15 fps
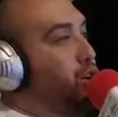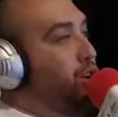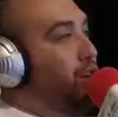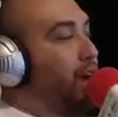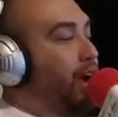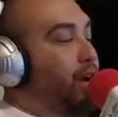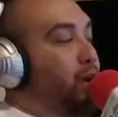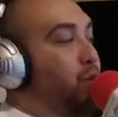
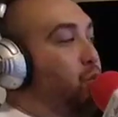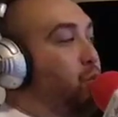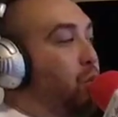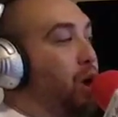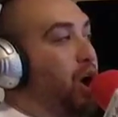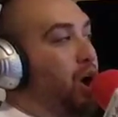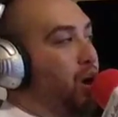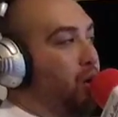like,
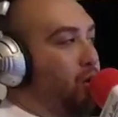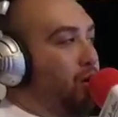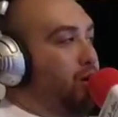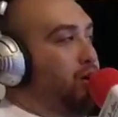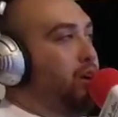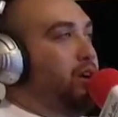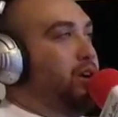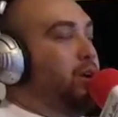whoa,
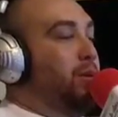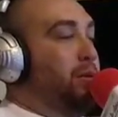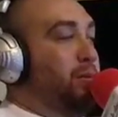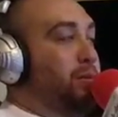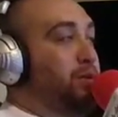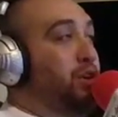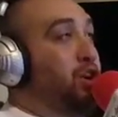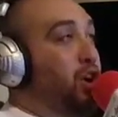
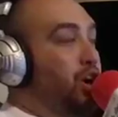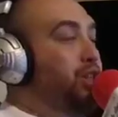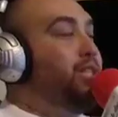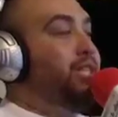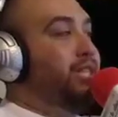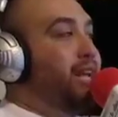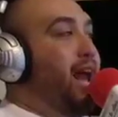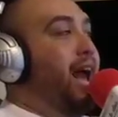good
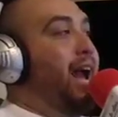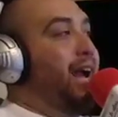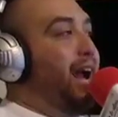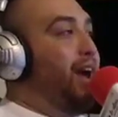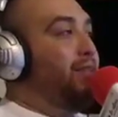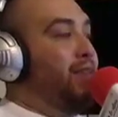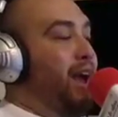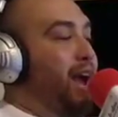snag
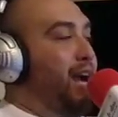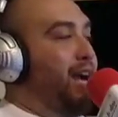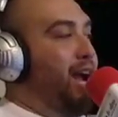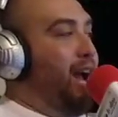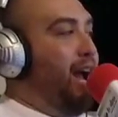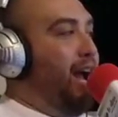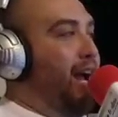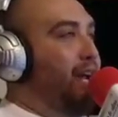on that
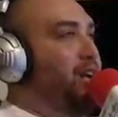guy.